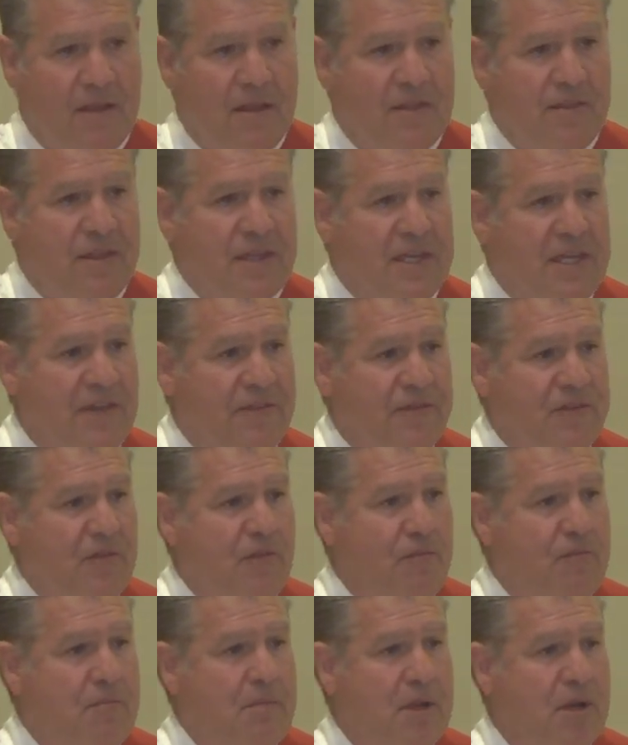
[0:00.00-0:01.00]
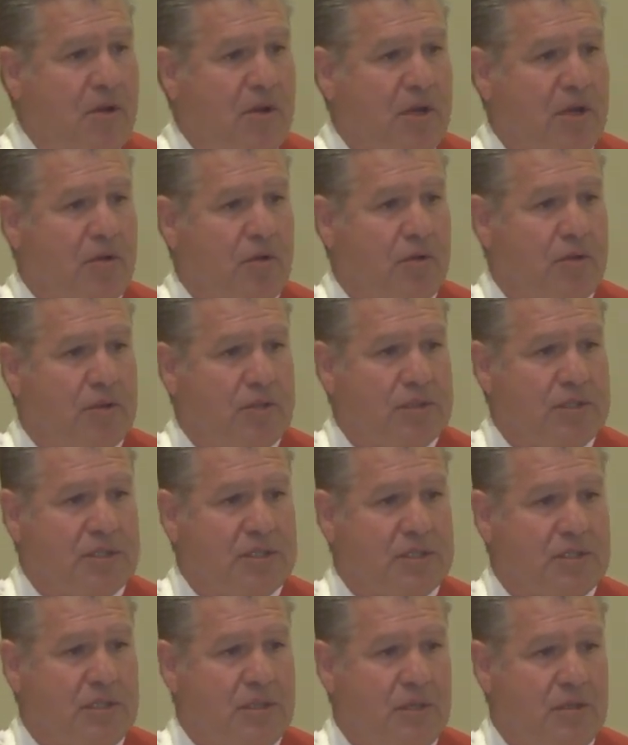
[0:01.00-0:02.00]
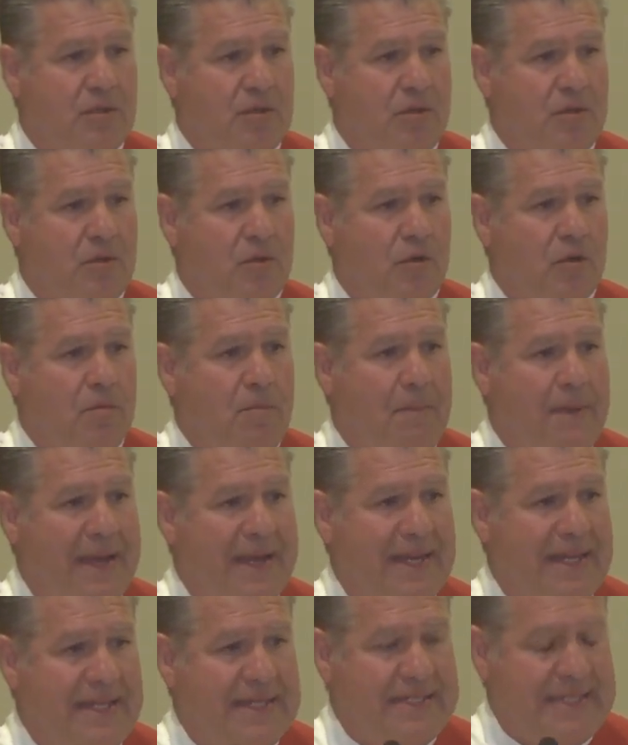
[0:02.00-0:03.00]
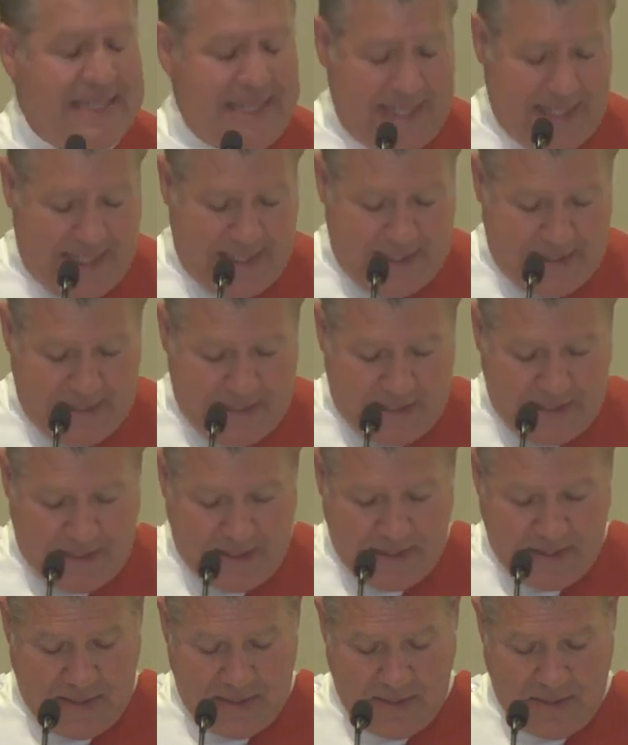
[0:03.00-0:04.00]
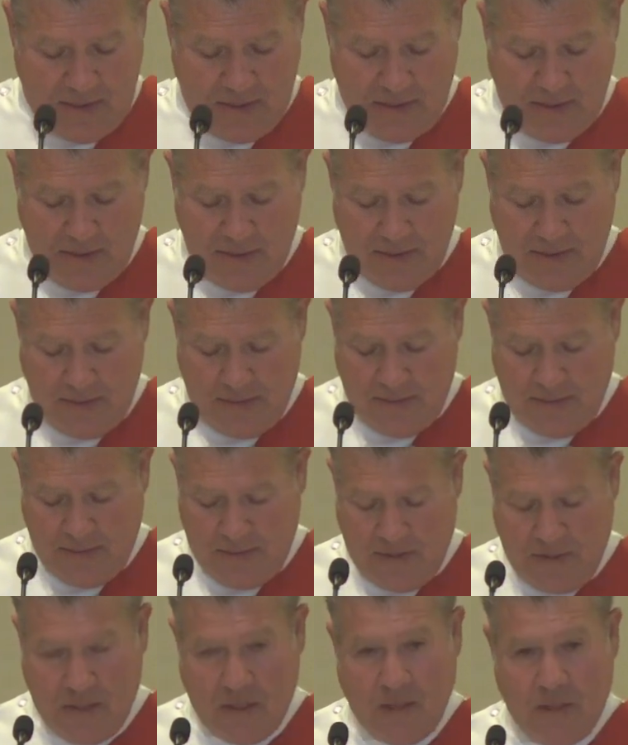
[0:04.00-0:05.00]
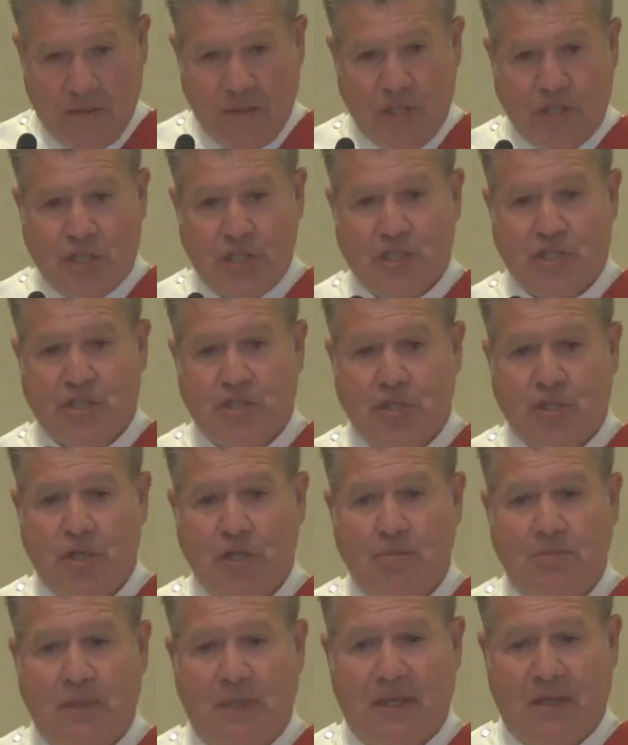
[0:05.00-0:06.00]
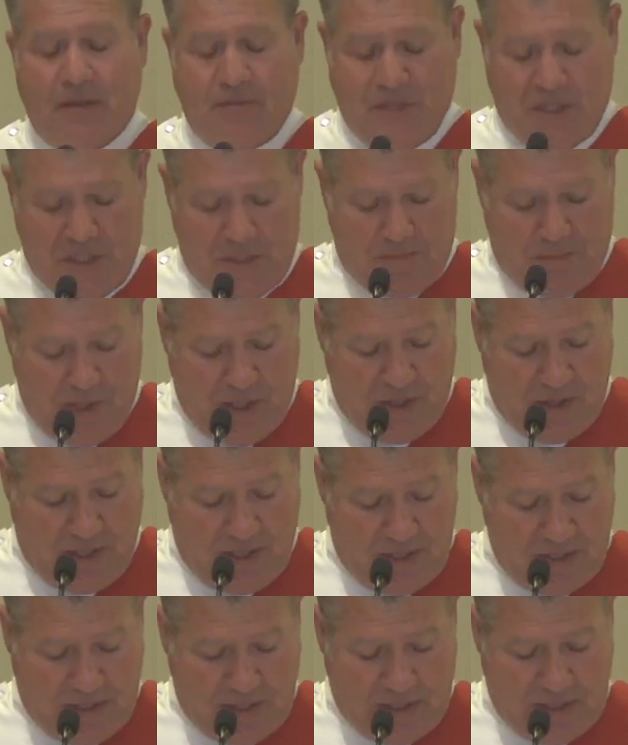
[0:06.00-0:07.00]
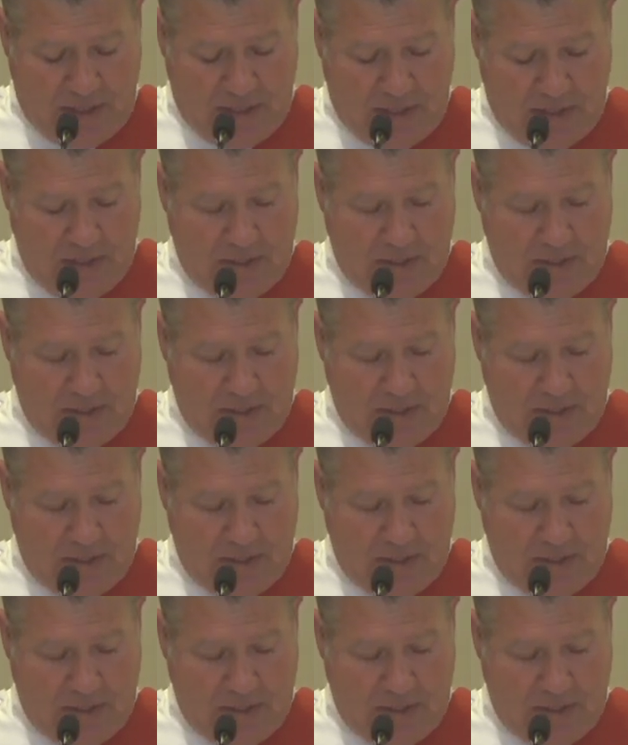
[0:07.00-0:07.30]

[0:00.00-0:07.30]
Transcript: the gift of miracles or mighty deeds, the discernment of spirits